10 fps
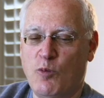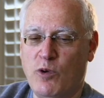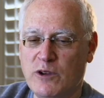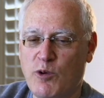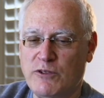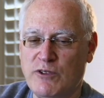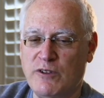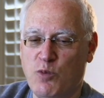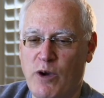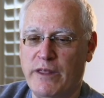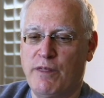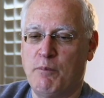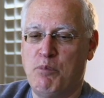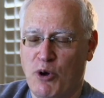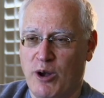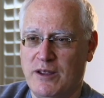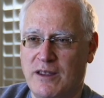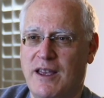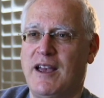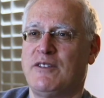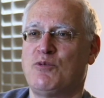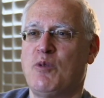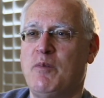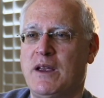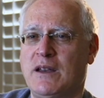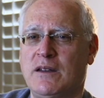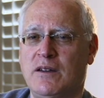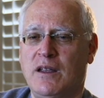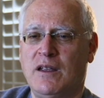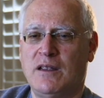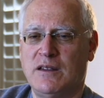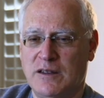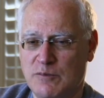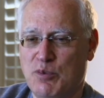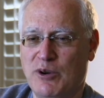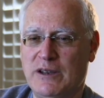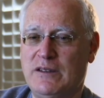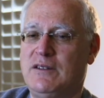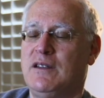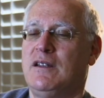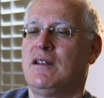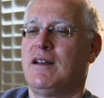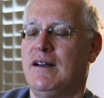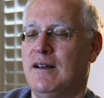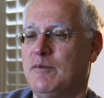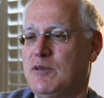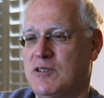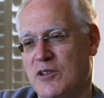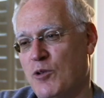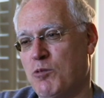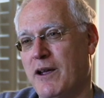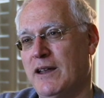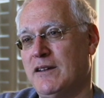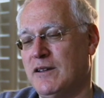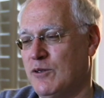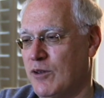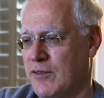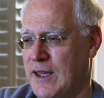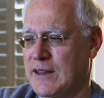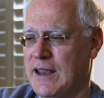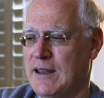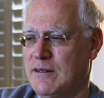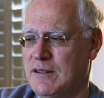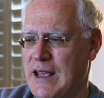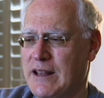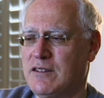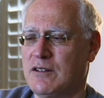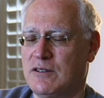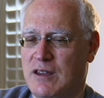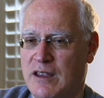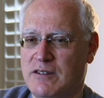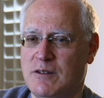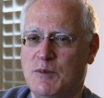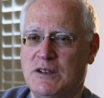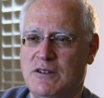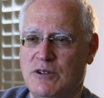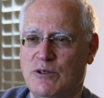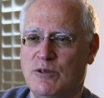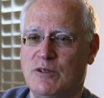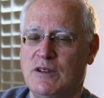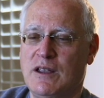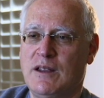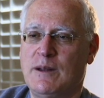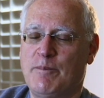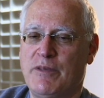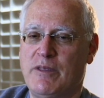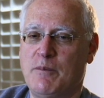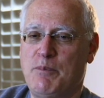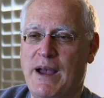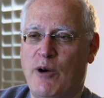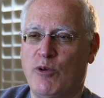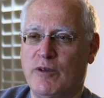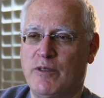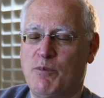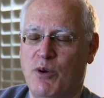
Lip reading: One question is why the book has remained in print, still read and all that, and that's a testament to the power of the